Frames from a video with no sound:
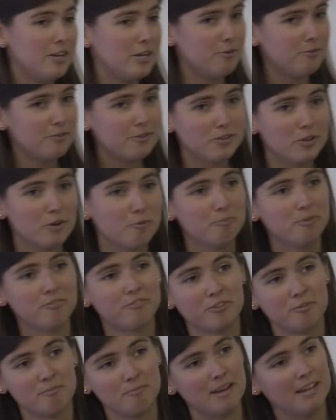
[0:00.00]
You won't know
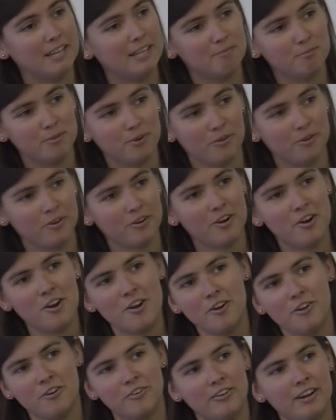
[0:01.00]
me from any blog
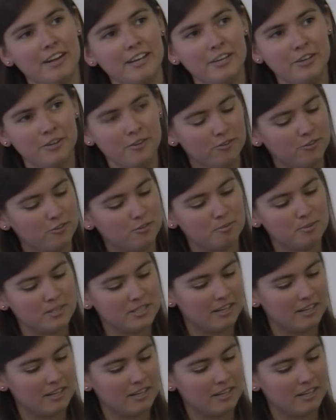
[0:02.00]
or any YouTube